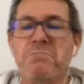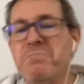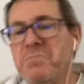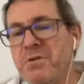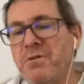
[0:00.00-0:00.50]

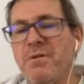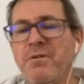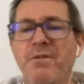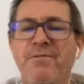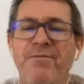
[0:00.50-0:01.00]

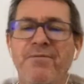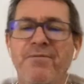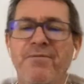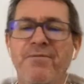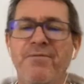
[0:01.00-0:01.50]
the fee
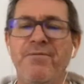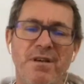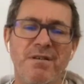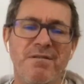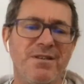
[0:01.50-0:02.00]
subsidy
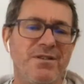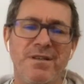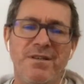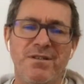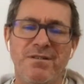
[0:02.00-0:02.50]
thing
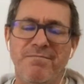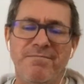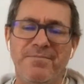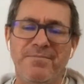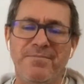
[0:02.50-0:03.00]
isn't.
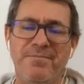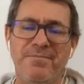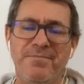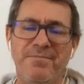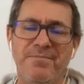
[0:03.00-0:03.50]

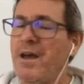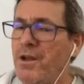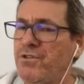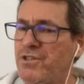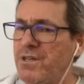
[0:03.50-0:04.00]
I
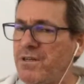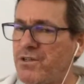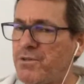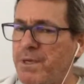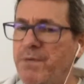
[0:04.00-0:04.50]
don't see it
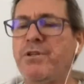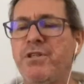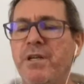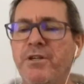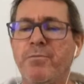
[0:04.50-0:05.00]
as being
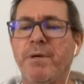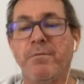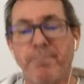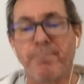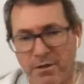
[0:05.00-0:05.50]
particularly
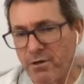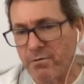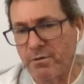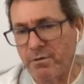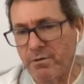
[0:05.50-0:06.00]
germane. But
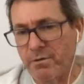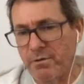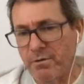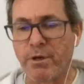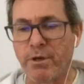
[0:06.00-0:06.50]
you're
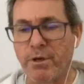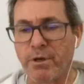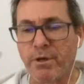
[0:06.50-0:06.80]
right to bring it up.